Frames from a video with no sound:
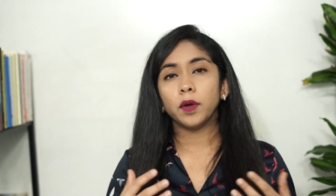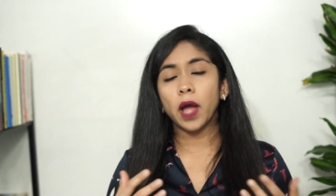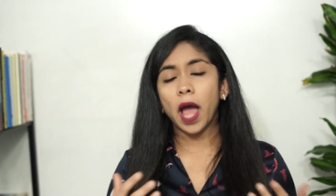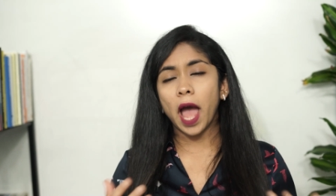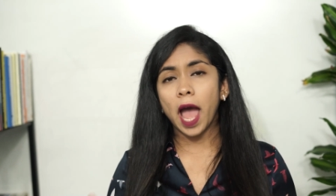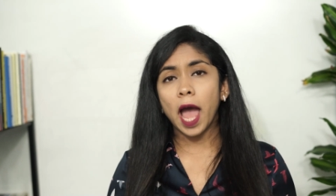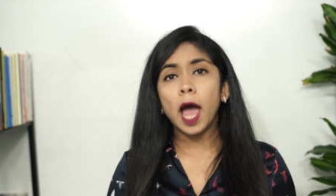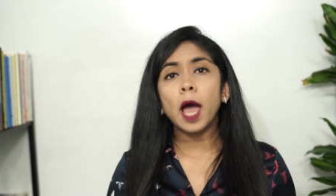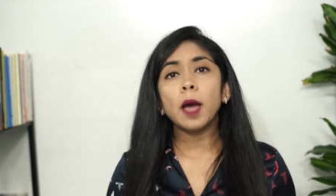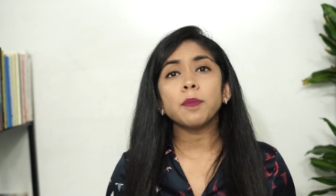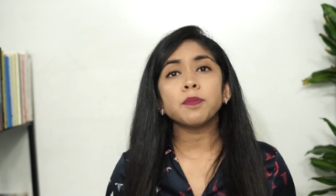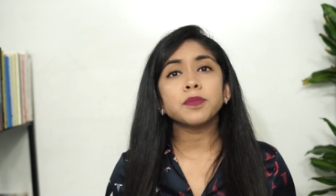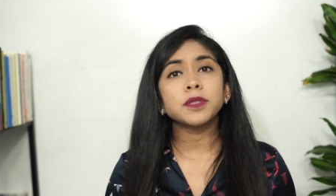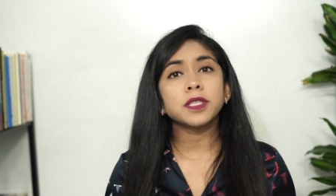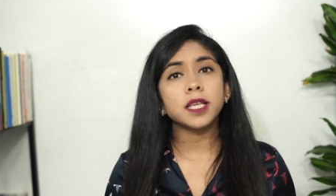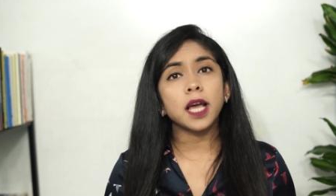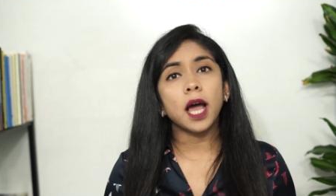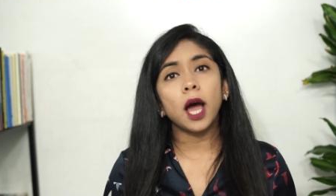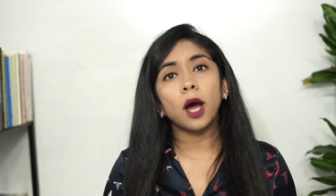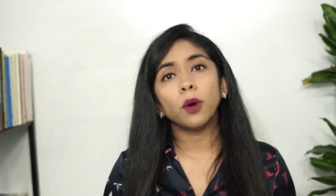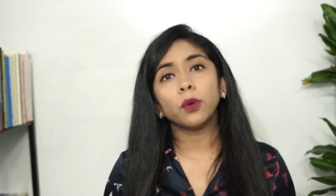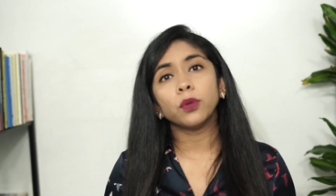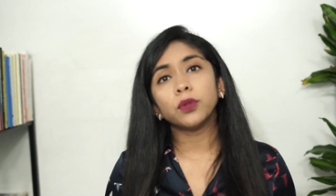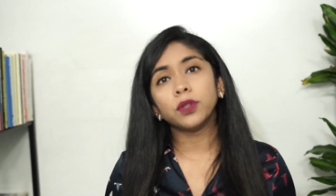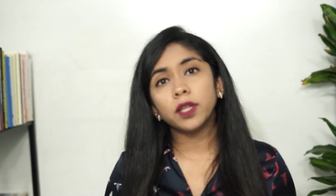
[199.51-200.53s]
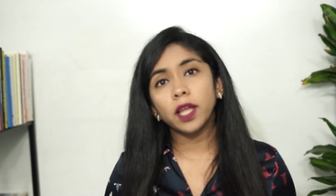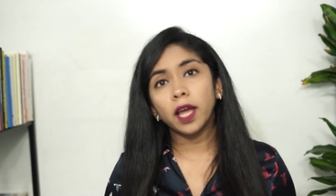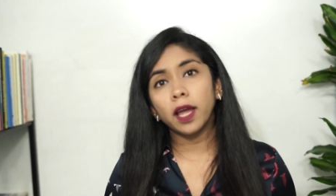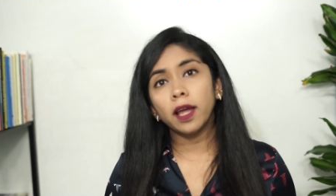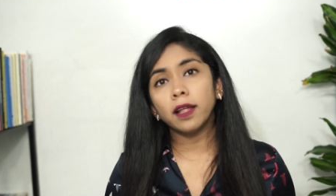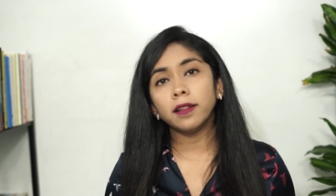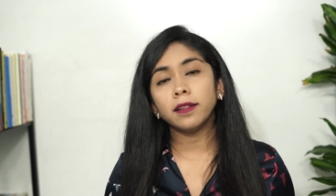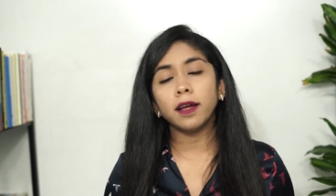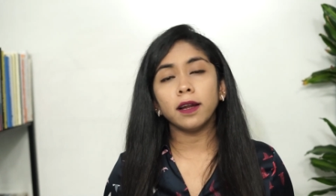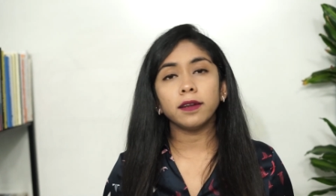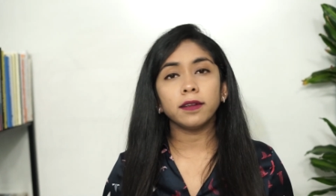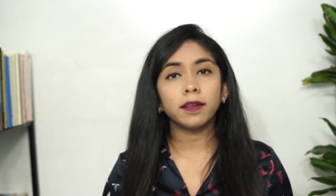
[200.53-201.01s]
apps out
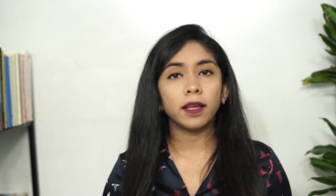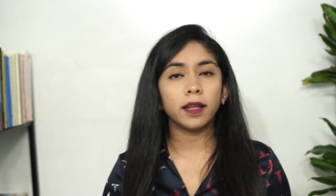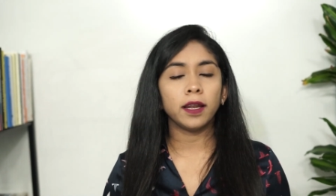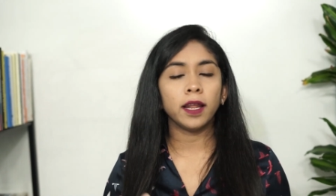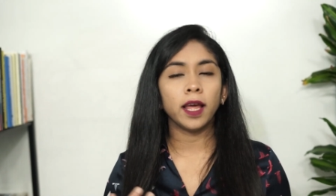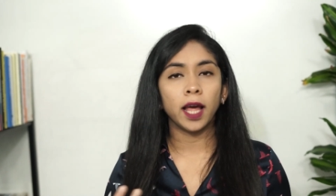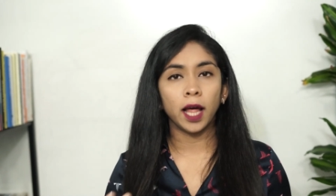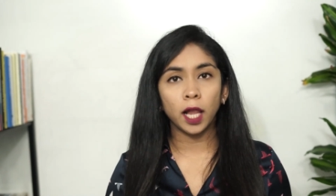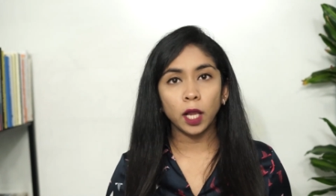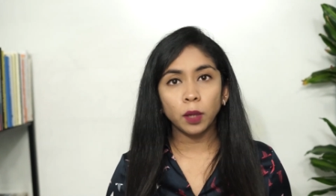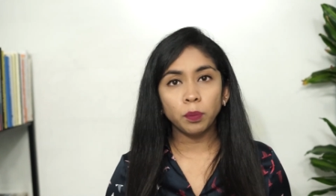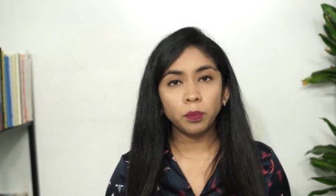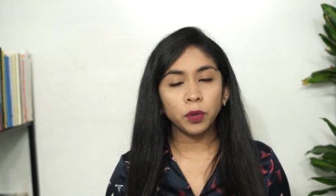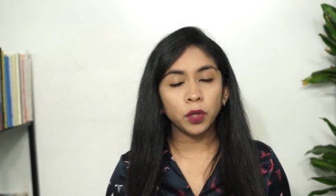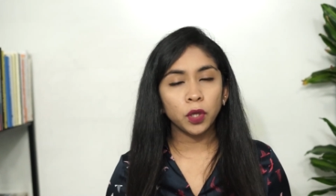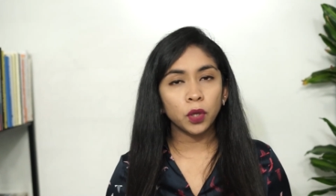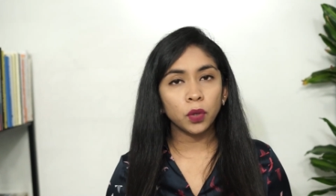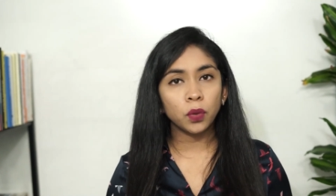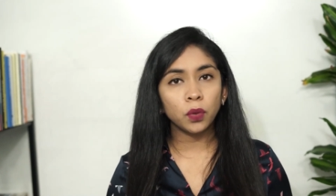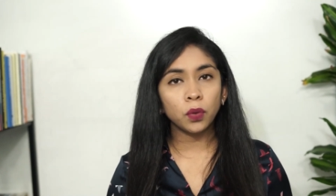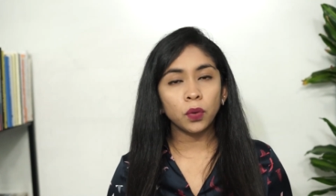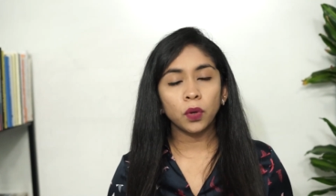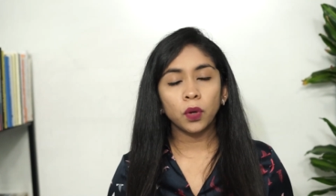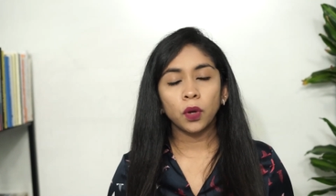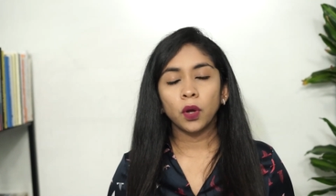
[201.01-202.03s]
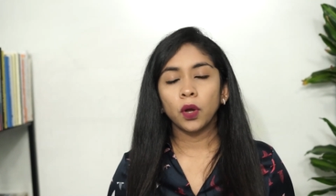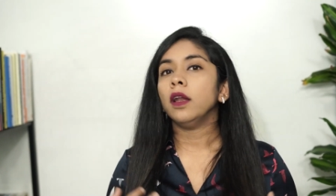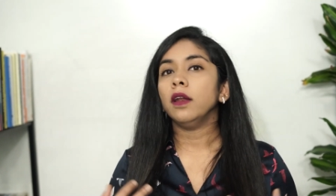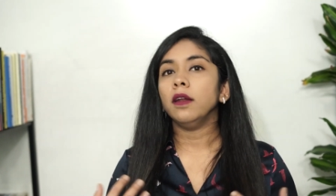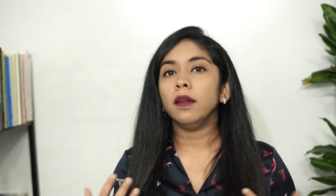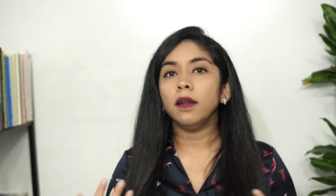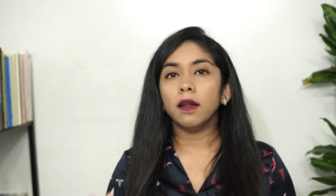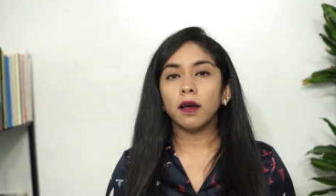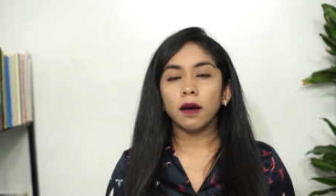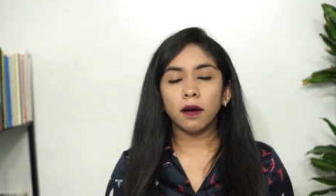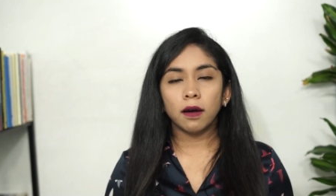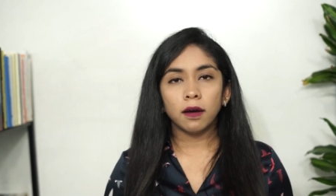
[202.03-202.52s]
there that can help you
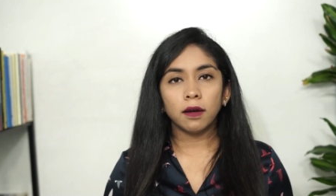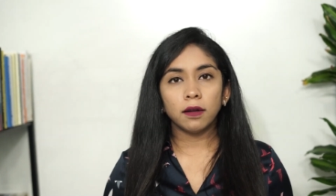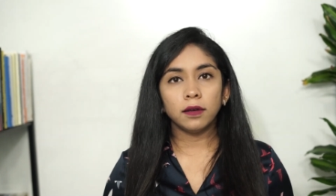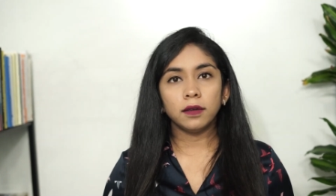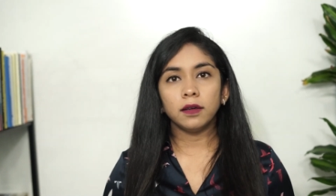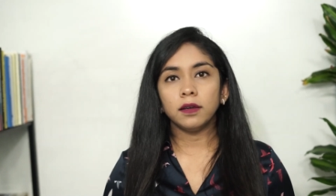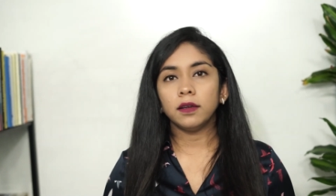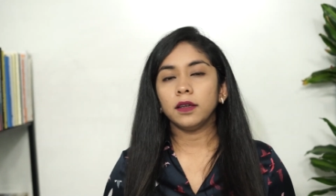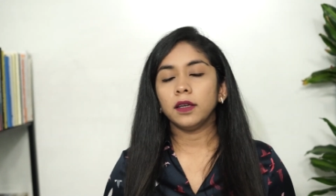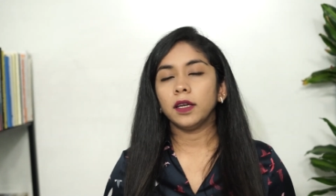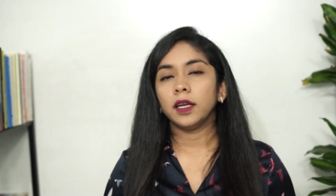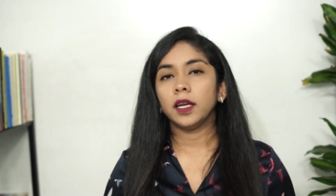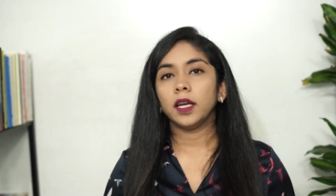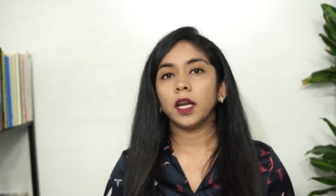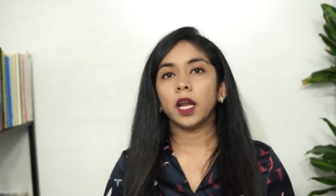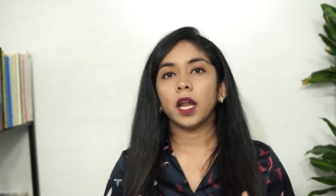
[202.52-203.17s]
learn